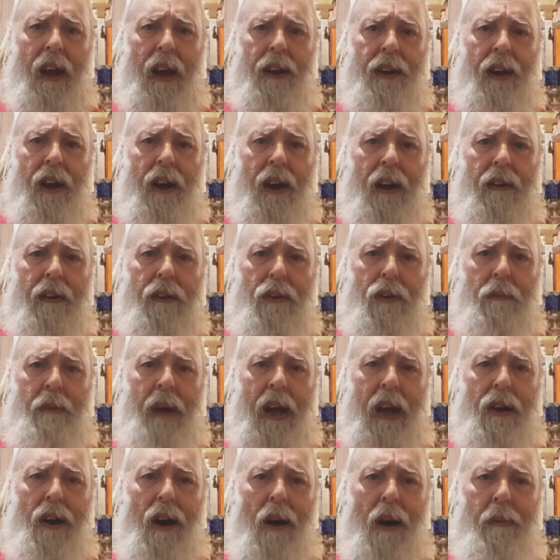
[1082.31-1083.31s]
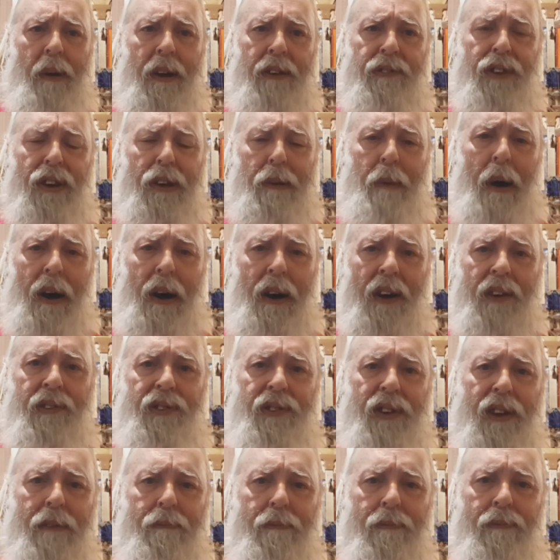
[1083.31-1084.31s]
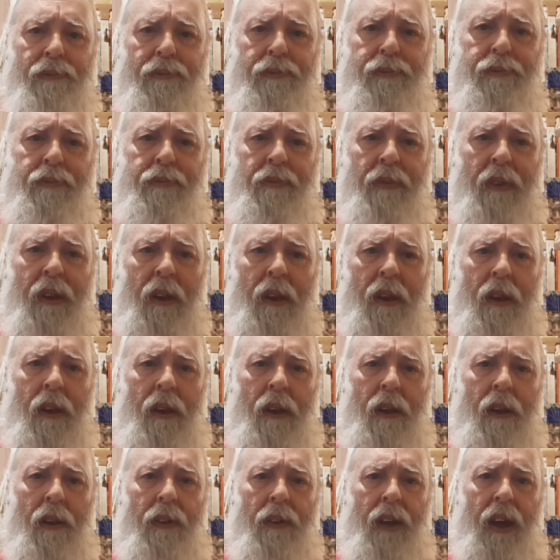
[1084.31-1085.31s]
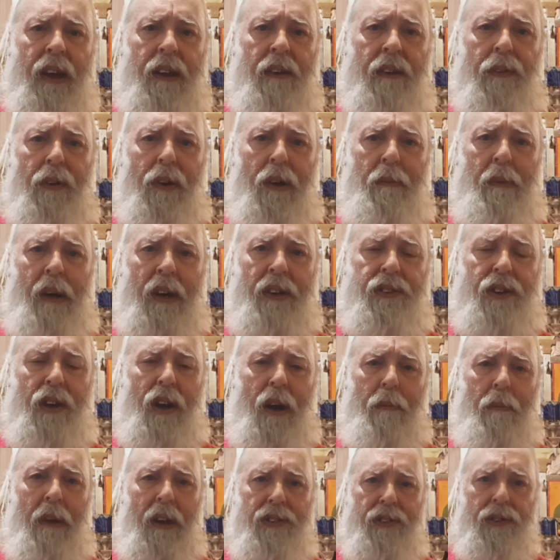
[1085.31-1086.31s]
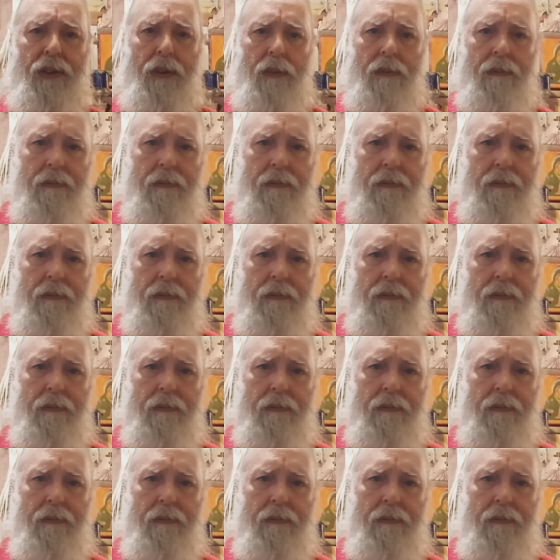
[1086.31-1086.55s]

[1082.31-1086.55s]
uh, you'll make comments in the box. Thank you very much. God bless you.